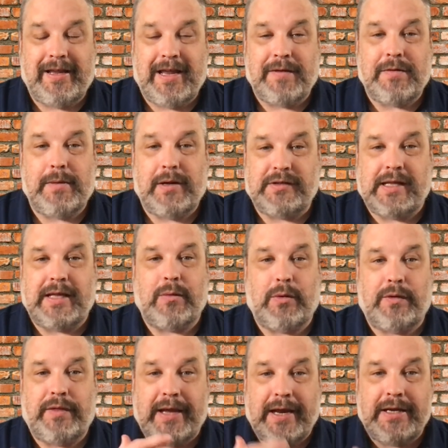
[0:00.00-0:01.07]
give them exactly
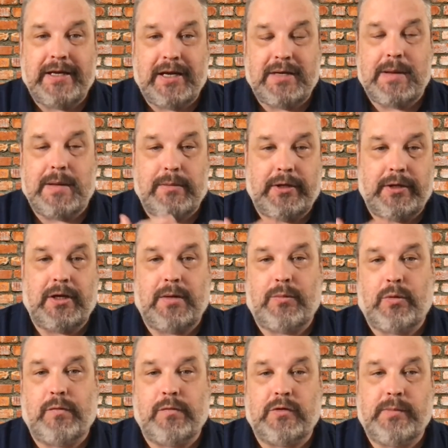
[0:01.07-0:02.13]
what they need to be able to get
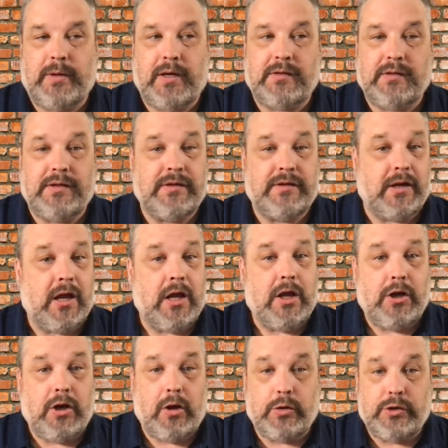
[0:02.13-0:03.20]
approvals. Because listen,
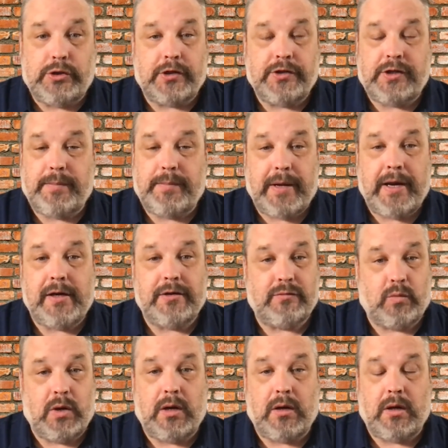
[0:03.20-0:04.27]
negotiators get paid as
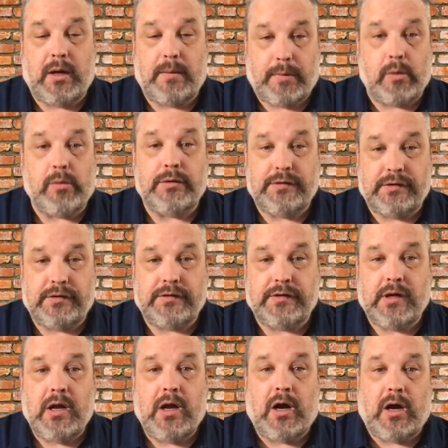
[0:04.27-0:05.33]
well, bonuses
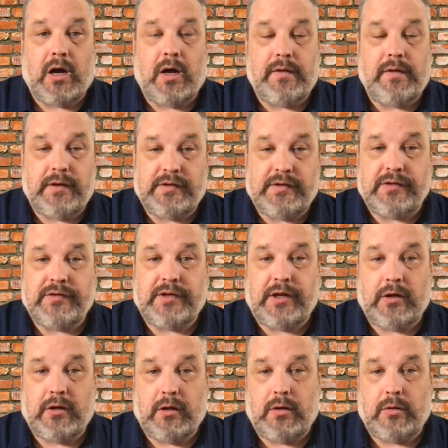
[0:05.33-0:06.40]
on these things they
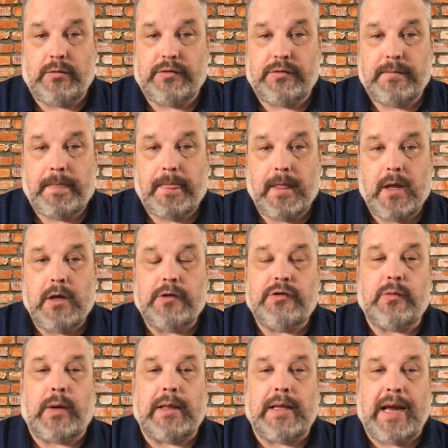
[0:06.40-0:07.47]
close.
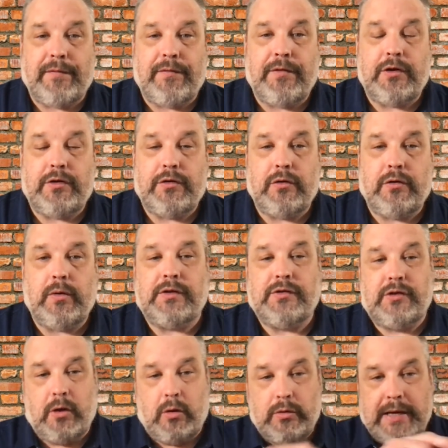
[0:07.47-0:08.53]
So what I'd like for you to do is
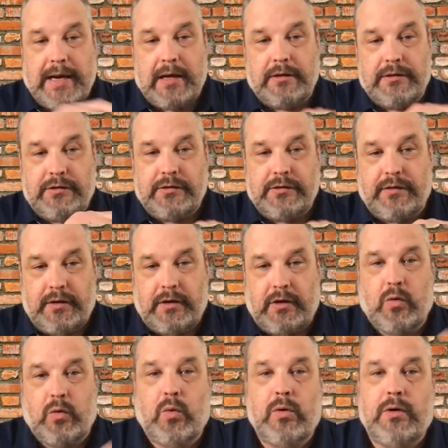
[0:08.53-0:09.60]
go down to the
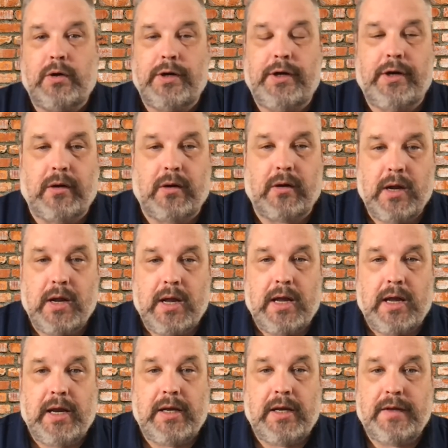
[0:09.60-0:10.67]
corner here
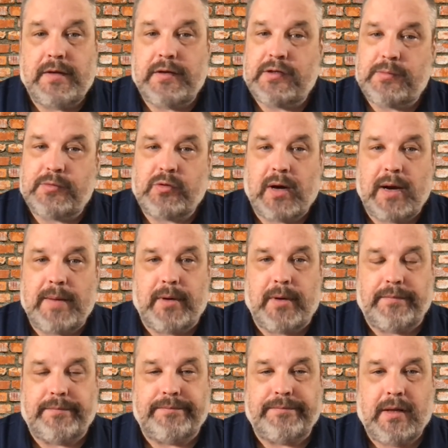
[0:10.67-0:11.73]
and hit the subscribe
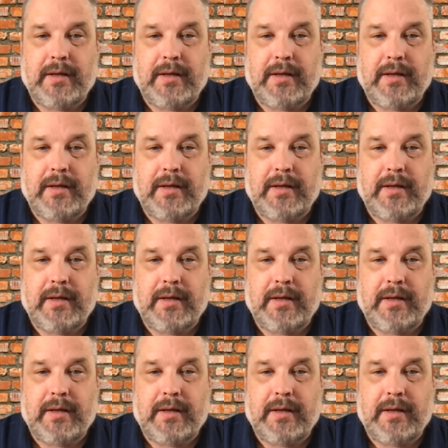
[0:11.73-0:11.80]
button.